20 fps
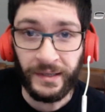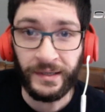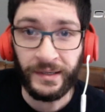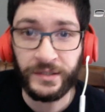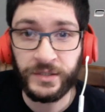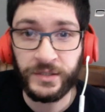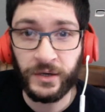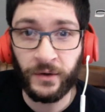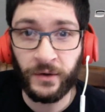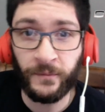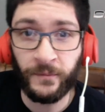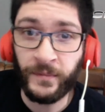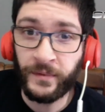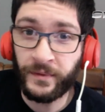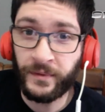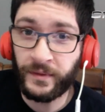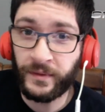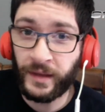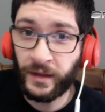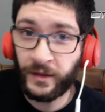So
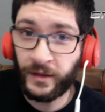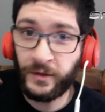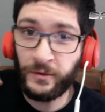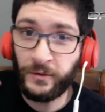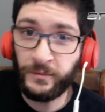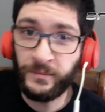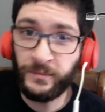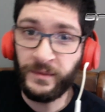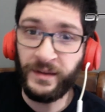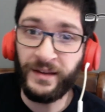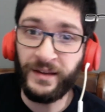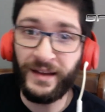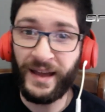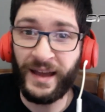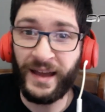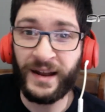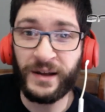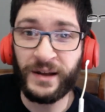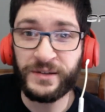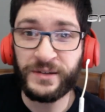thank you,
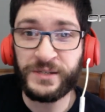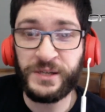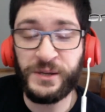and I'll see you